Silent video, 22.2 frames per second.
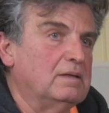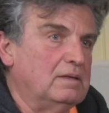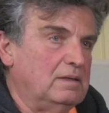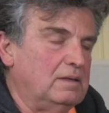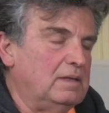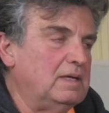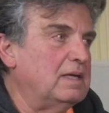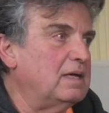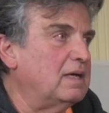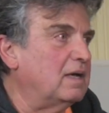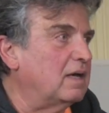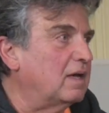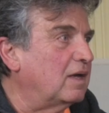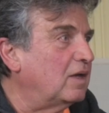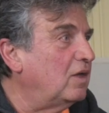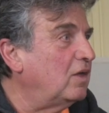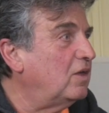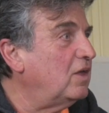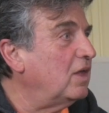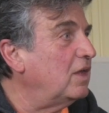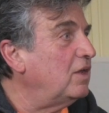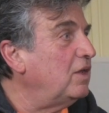Yeah,
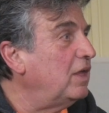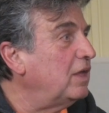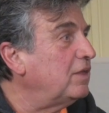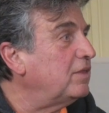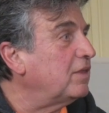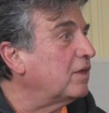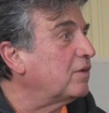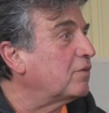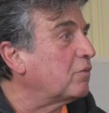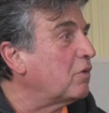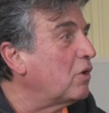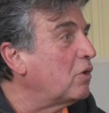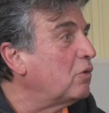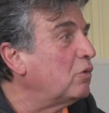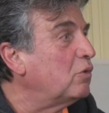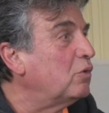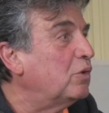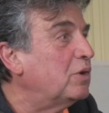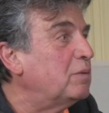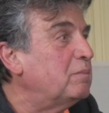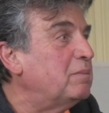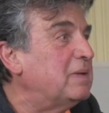you can hear the
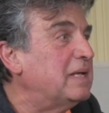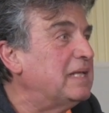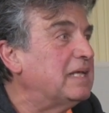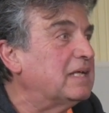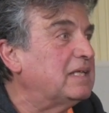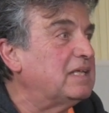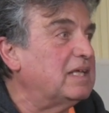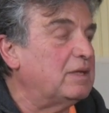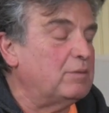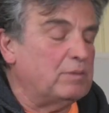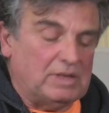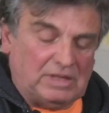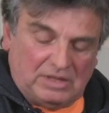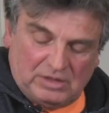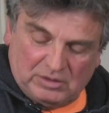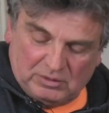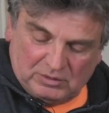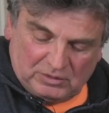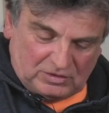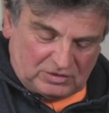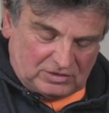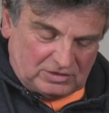grow immediately when
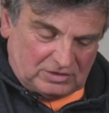you.